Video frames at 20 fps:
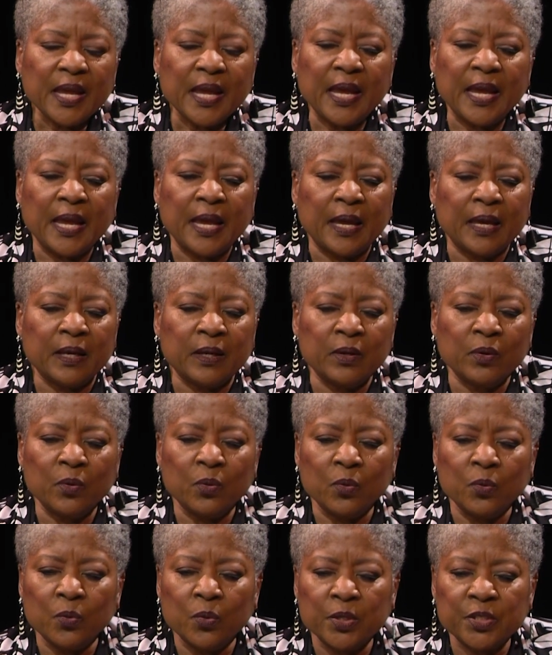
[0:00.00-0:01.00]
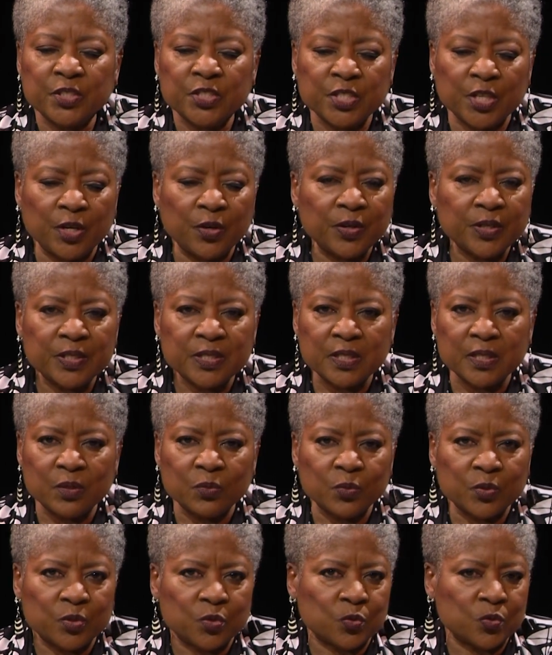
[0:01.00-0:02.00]
And what Jared did,
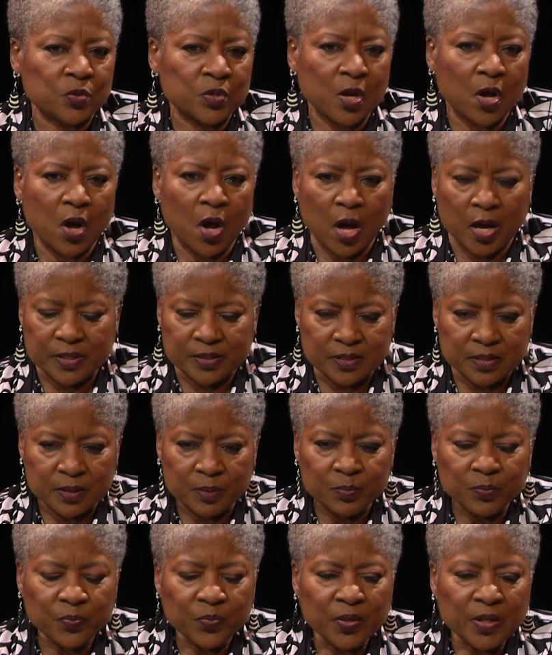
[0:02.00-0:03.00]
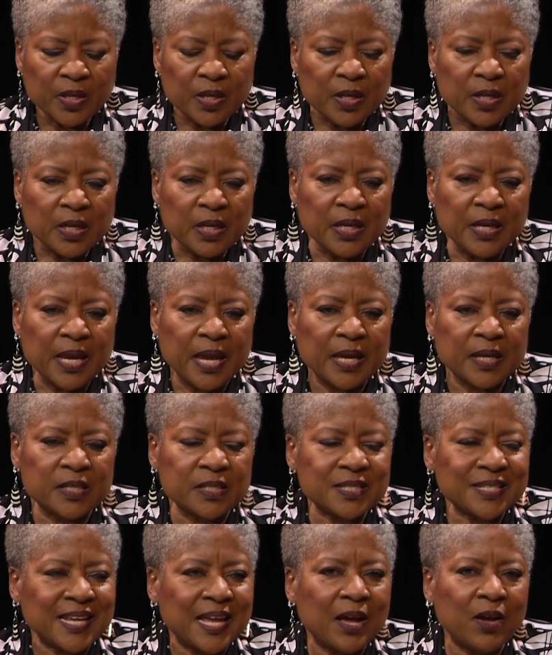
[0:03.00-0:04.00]
which was awesome, he had
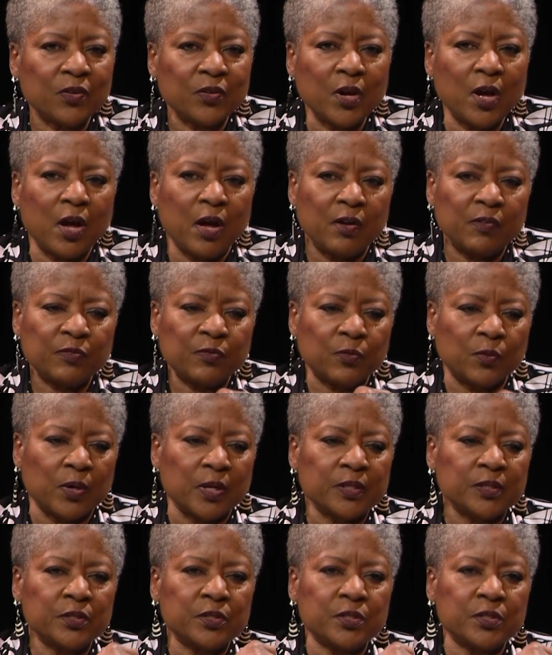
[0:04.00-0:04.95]
us count off 1,